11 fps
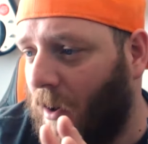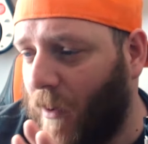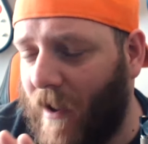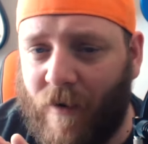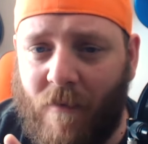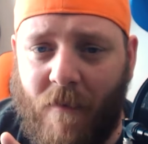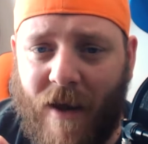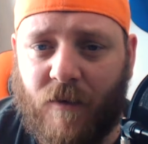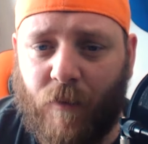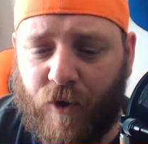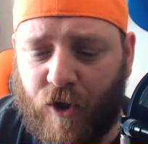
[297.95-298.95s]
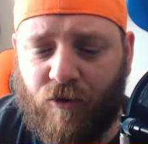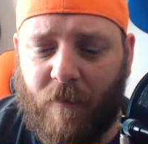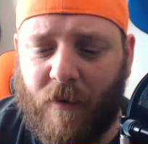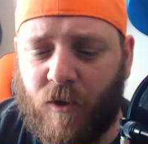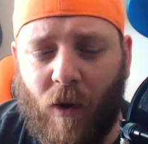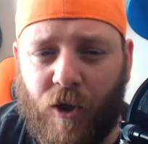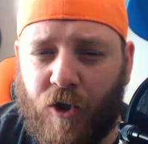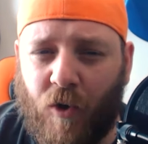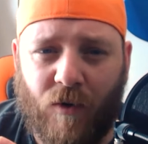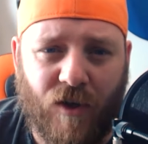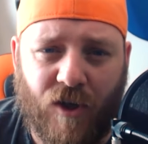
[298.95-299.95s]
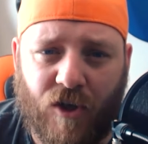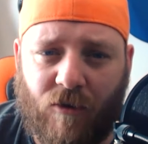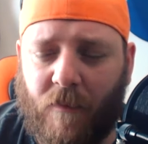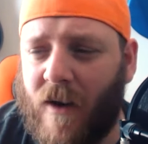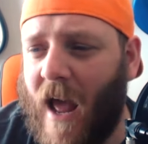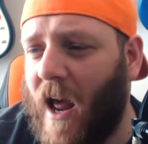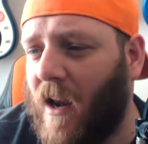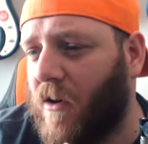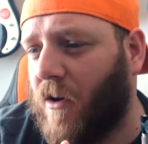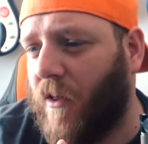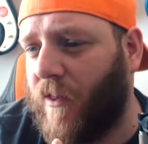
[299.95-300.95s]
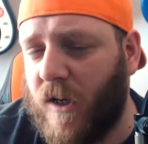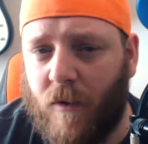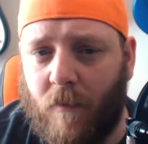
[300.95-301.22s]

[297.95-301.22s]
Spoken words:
We have an amazing bunch of scripters. Will Jones is scripting a hell of a lot of things.